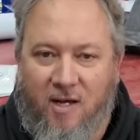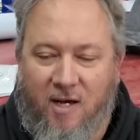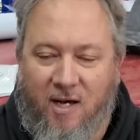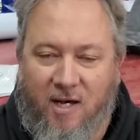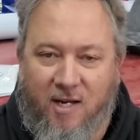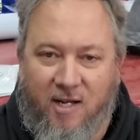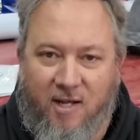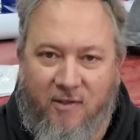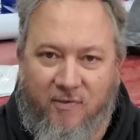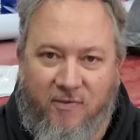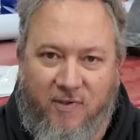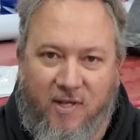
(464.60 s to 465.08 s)

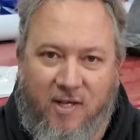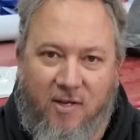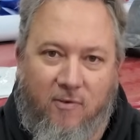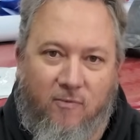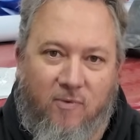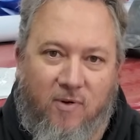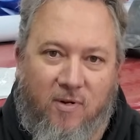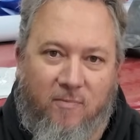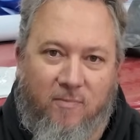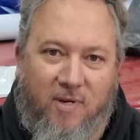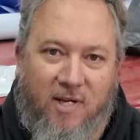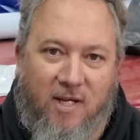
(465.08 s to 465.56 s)
I don't think it
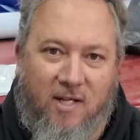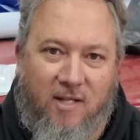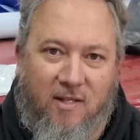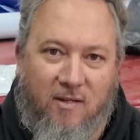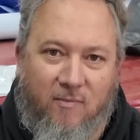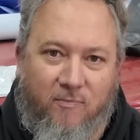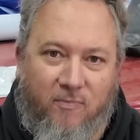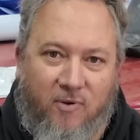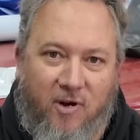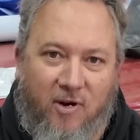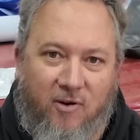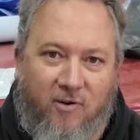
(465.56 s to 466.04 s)
would have been
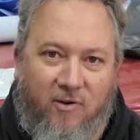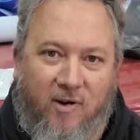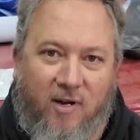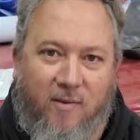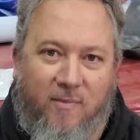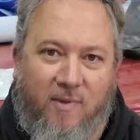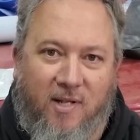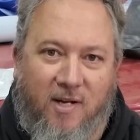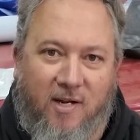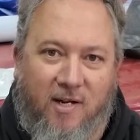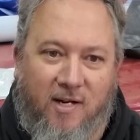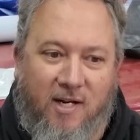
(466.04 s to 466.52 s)
the
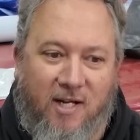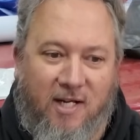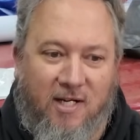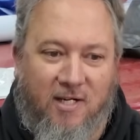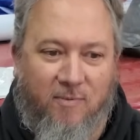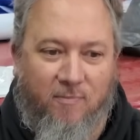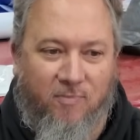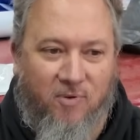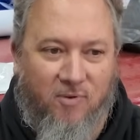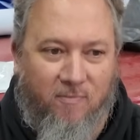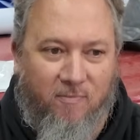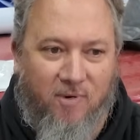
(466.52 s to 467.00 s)
program that I need
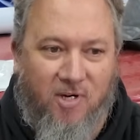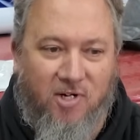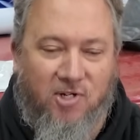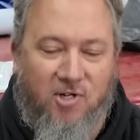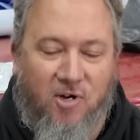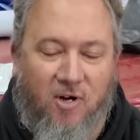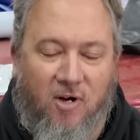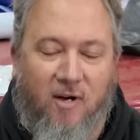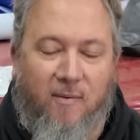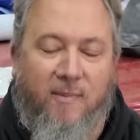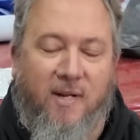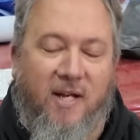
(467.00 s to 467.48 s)
to put my
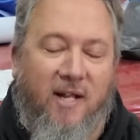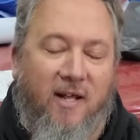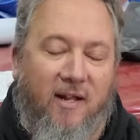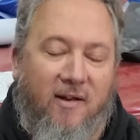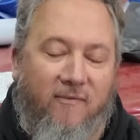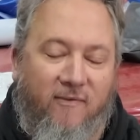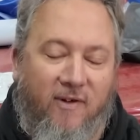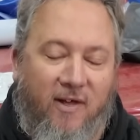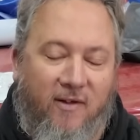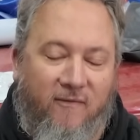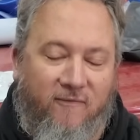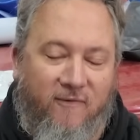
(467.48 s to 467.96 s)
time
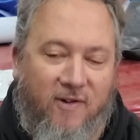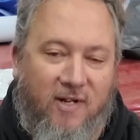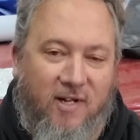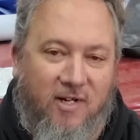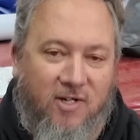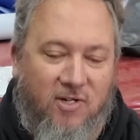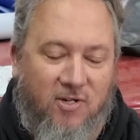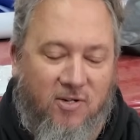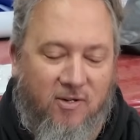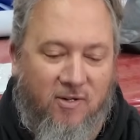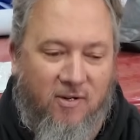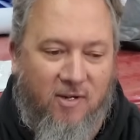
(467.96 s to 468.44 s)
and effort
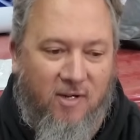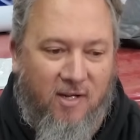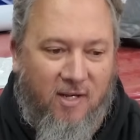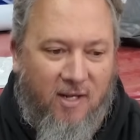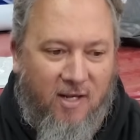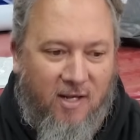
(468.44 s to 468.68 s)
into.